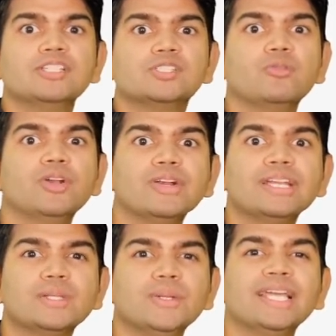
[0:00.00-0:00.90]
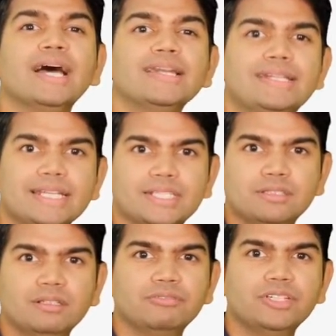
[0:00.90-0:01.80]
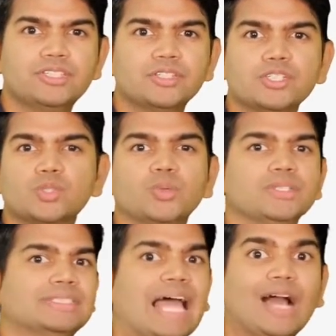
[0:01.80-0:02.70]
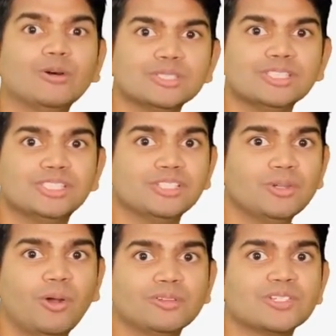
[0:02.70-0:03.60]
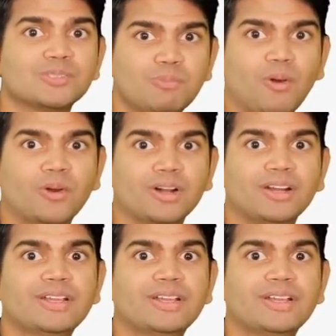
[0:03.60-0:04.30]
so we are including additional features worth thousands of dollars more.